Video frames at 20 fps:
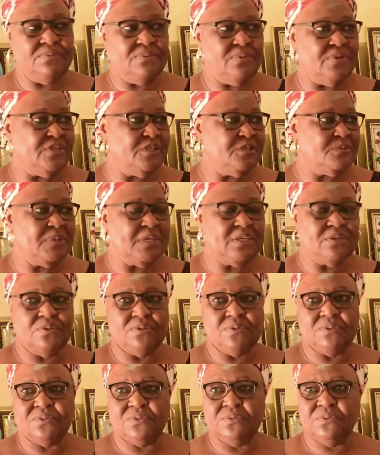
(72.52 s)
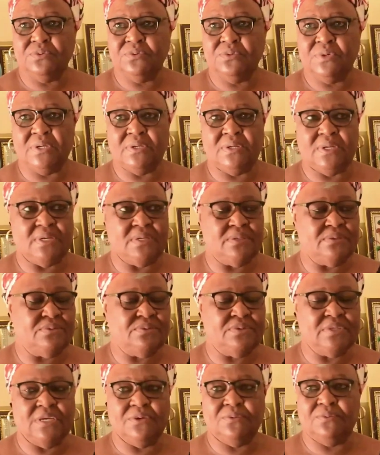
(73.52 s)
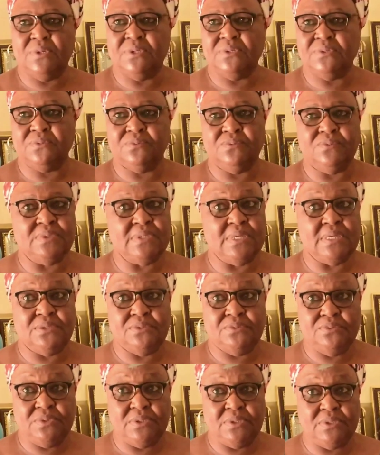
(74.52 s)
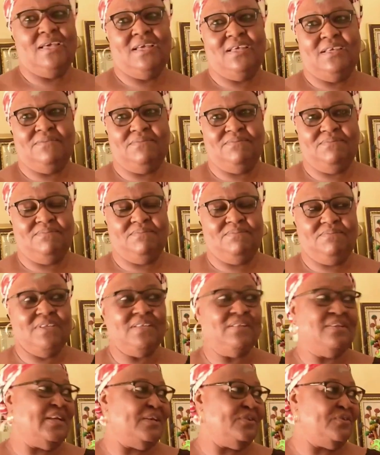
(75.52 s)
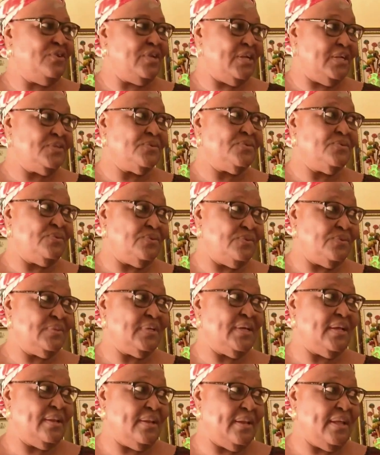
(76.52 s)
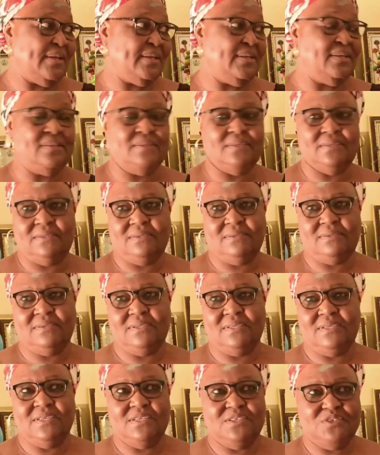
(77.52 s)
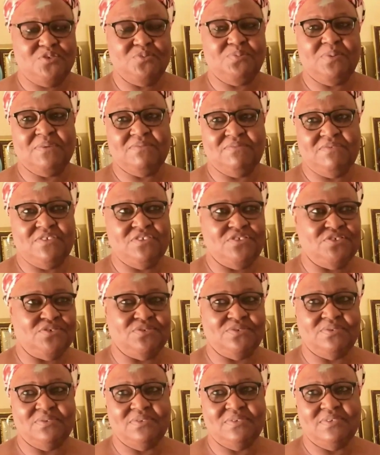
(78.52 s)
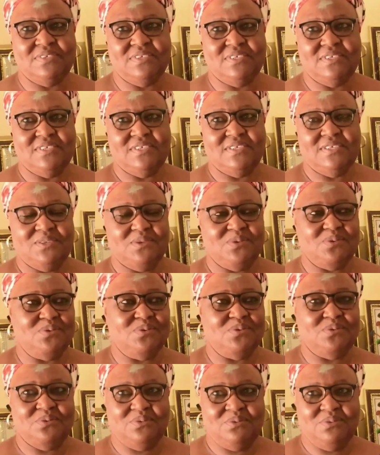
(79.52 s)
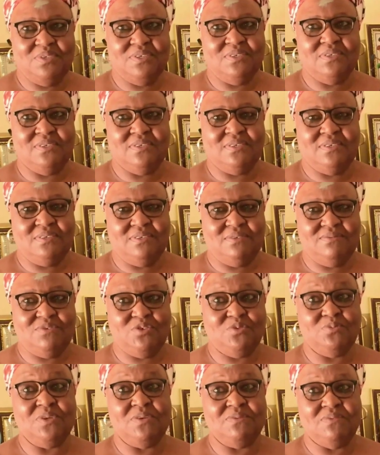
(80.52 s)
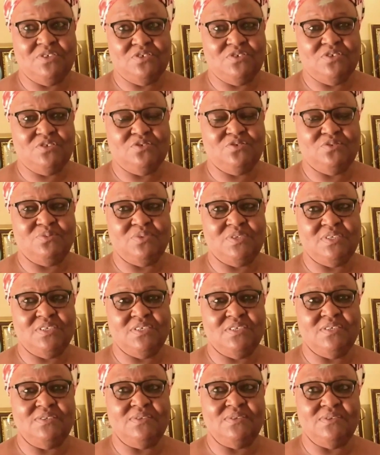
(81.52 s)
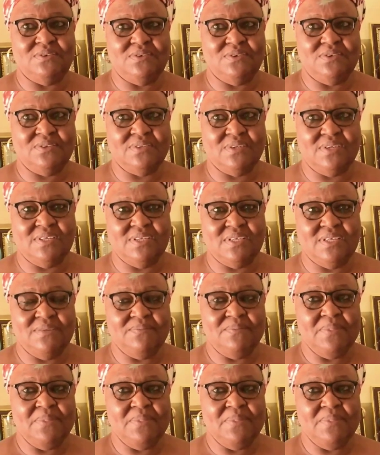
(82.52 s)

for inspectors to go around and check what schools are doing. I feel that other schools are lacking in supervision, so the supervision should be taken seriously.